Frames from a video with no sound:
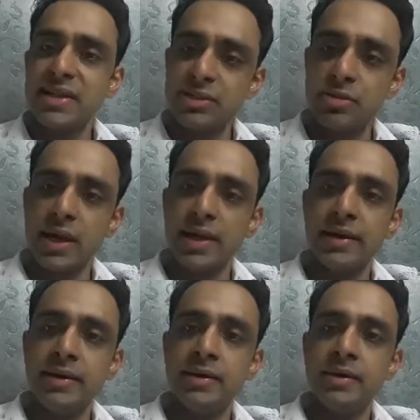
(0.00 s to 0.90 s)
get
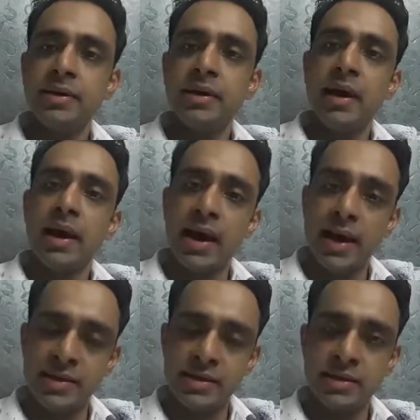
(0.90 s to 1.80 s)
together
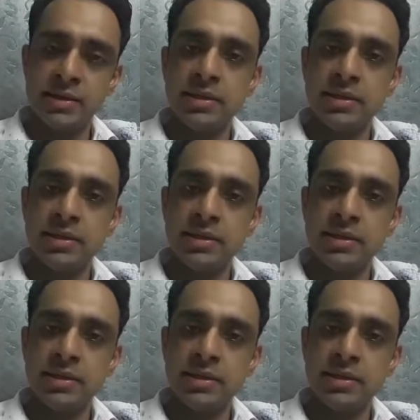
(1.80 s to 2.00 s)
and